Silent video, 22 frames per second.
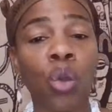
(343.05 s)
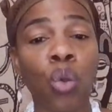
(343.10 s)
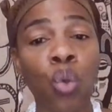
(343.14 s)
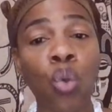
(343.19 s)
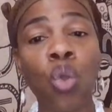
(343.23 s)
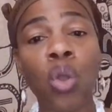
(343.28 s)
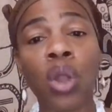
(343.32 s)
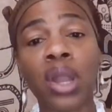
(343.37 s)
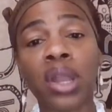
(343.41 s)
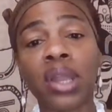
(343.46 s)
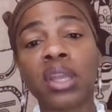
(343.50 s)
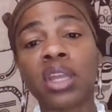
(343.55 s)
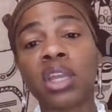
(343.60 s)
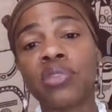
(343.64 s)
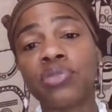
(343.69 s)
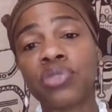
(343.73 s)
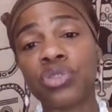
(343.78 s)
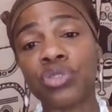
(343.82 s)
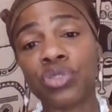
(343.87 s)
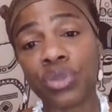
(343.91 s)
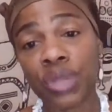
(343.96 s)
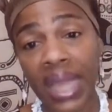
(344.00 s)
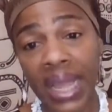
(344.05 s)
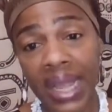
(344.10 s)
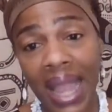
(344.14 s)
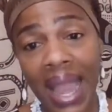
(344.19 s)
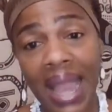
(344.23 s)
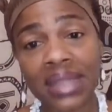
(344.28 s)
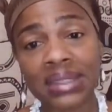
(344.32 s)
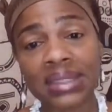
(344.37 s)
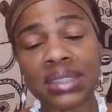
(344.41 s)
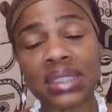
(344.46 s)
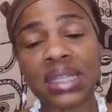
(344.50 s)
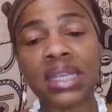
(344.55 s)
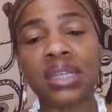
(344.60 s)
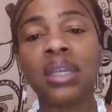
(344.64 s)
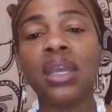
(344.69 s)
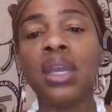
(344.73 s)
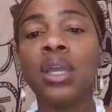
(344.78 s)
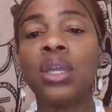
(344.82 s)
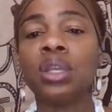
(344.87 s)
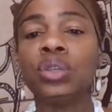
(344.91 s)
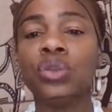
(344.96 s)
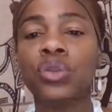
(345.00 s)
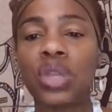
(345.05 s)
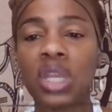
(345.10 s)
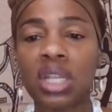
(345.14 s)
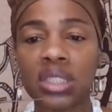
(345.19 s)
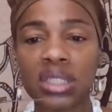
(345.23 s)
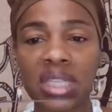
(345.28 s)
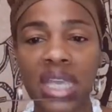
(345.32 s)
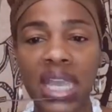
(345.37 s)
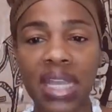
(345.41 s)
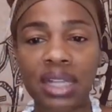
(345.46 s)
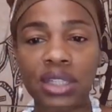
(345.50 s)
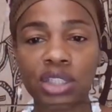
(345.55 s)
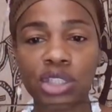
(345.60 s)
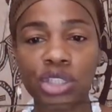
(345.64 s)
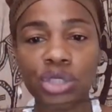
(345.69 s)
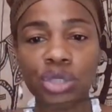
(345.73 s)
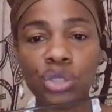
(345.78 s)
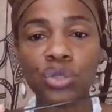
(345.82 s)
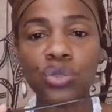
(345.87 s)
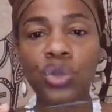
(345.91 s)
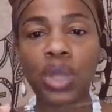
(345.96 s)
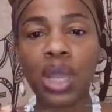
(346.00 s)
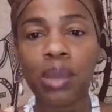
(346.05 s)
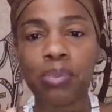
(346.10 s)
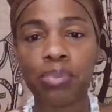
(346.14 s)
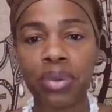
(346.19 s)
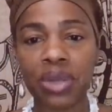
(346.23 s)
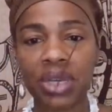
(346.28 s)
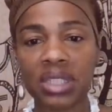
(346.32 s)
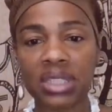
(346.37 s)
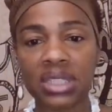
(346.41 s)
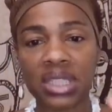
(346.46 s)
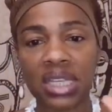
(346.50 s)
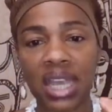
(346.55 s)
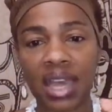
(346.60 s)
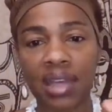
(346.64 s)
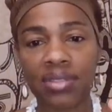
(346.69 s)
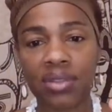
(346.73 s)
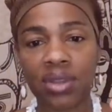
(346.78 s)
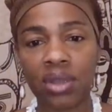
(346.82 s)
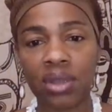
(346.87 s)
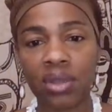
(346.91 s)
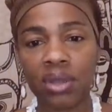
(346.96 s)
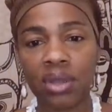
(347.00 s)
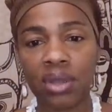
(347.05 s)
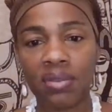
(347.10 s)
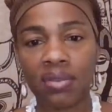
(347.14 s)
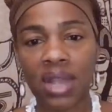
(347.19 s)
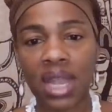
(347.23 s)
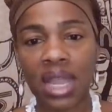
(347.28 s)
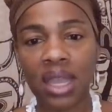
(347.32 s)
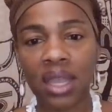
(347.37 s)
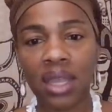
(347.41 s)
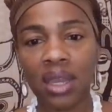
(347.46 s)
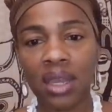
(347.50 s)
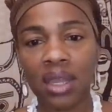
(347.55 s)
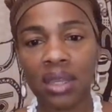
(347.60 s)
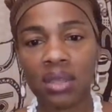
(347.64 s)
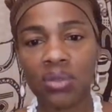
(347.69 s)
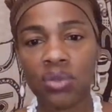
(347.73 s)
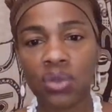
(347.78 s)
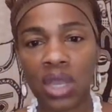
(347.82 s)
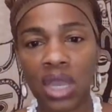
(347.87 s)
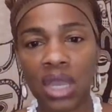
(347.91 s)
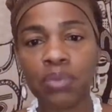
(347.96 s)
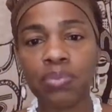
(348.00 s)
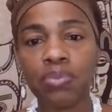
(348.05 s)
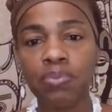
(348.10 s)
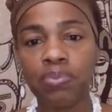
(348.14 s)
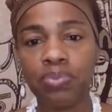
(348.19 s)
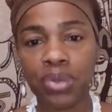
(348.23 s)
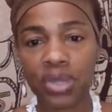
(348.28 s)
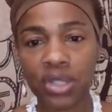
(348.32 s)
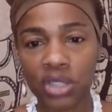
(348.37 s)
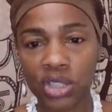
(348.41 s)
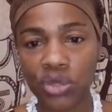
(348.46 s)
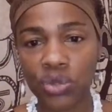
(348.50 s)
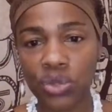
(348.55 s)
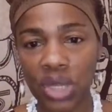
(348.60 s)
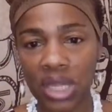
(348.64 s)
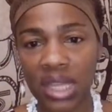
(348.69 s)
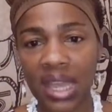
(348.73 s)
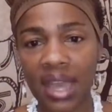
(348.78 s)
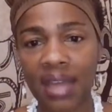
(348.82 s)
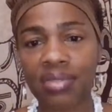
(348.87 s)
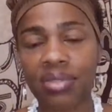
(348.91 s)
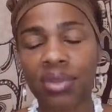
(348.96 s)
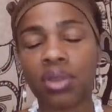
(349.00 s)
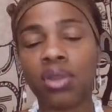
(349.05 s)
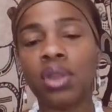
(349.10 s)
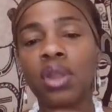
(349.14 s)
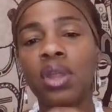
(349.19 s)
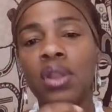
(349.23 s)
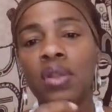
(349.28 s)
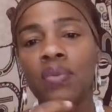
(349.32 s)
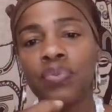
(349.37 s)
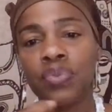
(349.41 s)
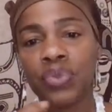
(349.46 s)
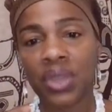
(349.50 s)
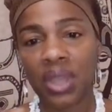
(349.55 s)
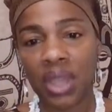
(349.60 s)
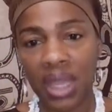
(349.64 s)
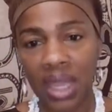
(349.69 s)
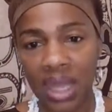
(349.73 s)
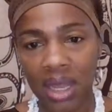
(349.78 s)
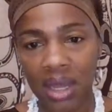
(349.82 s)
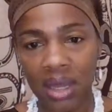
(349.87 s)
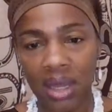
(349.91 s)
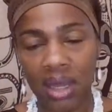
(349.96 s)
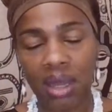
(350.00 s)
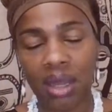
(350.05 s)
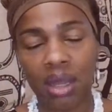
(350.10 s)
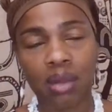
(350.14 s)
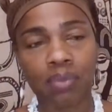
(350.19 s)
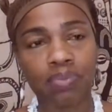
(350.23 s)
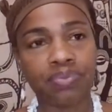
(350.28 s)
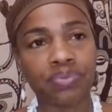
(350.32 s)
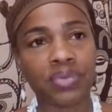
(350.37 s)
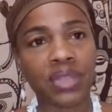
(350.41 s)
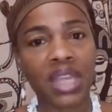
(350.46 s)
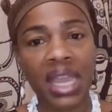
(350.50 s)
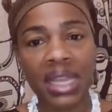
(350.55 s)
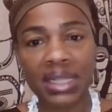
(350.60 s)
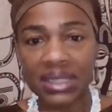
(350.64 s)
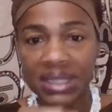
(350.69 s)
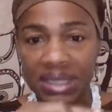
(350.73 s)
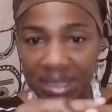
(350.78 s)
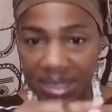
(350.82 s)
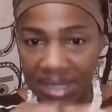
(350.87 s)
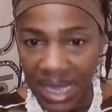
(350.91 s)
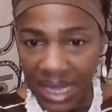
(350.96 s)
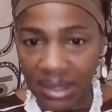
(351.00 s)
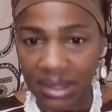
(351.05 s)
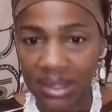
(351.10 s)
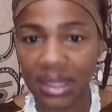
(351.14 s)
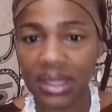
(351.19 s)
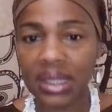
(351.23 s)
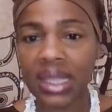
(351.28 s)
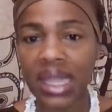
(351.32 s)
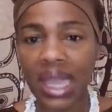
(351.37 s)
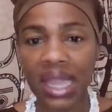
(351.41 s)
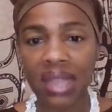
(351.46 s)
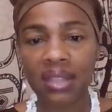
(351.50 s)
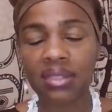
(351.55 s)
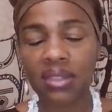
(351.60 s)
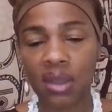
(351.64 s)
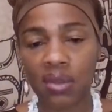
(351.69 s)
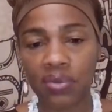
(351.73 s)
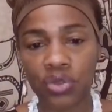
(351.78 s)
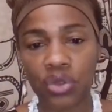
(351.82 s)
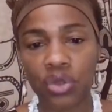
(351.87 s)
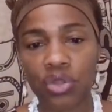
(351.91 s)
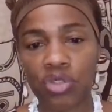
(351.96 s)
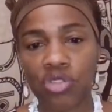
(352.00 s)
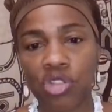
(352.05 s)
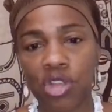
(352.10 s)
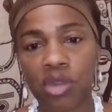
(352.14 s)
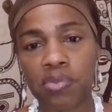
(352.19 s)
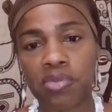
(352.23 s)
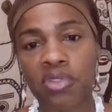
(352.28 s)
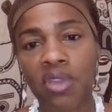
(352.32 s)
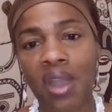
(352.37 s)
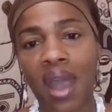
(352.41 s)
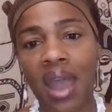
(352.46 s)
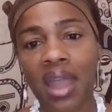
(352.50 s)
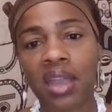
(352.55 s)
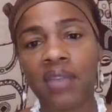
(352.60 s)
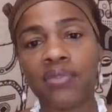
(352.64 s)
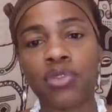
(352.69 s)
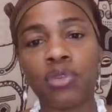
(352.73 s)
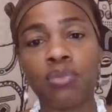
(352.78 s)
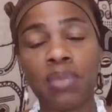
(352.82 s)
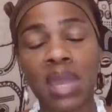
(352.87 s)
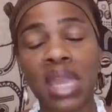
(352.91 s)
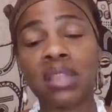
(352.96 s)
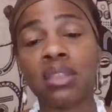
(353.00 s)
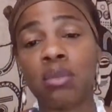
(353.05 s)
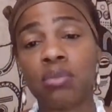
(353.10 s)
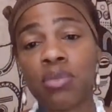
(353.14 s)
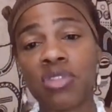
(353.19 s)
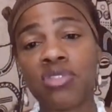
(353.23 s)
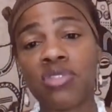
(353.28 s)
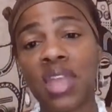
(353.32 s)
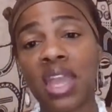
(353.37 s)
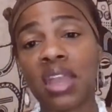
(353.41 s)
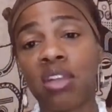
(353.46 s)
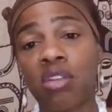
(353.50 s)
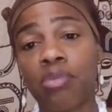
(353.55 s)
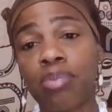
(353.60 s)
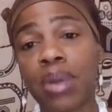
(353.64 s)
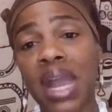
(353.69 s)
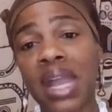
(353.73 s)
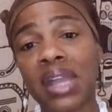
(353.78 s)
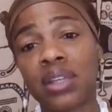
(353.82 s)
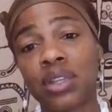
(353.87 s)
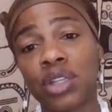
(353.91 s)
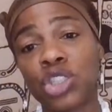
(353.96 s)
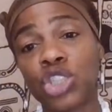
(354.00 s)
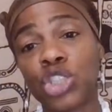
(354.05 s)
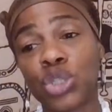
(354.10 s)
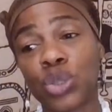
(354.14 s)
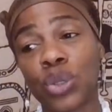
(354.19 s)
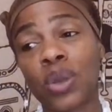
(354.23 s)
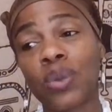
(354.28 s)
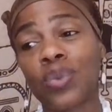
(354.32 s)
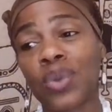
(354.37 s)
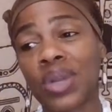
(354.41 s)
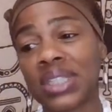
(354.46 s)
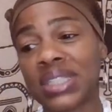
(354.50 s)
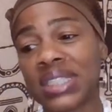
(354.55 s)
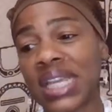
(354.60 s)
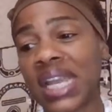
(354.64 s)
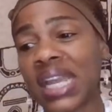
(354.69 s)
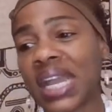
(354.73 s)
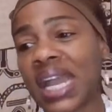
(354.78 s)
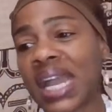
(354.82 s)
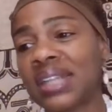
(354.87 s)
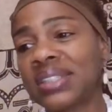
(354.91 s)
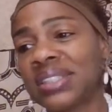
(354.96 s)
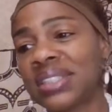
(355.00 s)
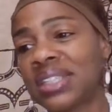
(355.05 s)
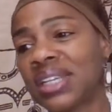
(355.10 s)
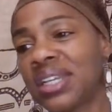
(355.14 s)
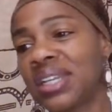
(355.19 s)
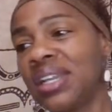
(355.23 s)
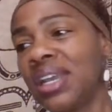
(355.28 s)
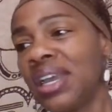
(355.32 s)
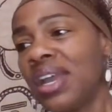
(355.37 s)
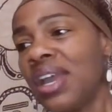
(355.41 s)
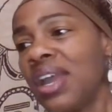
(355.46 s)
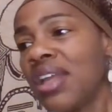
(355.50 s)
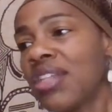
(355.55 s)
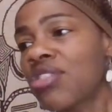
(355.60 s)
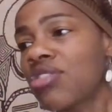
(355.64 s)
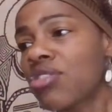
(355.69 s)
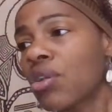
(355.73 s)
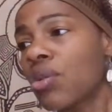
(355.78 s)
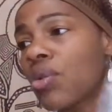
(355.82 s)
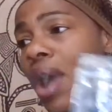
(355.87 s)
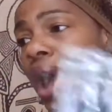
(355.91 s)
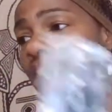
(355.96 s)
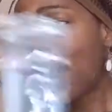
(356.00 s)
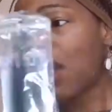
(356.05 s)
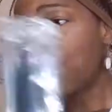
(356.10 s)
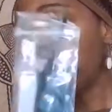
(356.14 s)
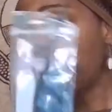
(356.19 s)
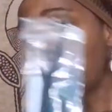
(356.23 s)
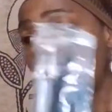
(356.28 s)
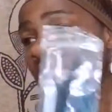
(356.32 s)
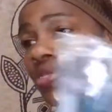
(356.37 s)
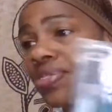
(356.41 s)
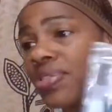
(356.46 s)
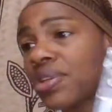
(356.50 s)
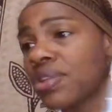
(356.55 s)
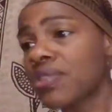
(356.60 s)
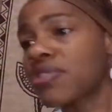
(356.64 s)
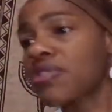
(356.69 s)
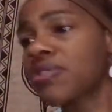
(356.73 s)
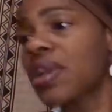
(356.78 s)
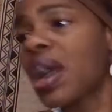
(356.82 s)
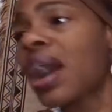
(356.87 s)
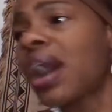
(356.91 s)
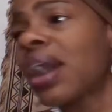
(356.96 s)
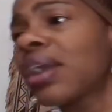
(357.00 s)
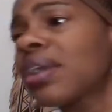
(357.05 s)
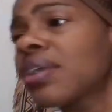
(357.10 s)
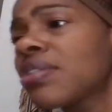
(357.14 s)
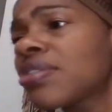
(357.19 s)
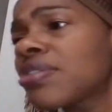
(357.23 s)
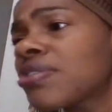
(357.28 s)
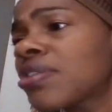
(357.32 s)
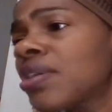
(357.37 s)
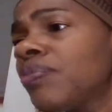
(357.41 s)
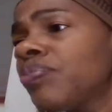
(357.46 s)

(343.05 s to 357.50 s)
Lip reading: Or if you do like I did, you can take two and put it together, right? You can put two together and extend the length of your zip tie if you make the mistake of buying the short ones like I did. So I bought this size,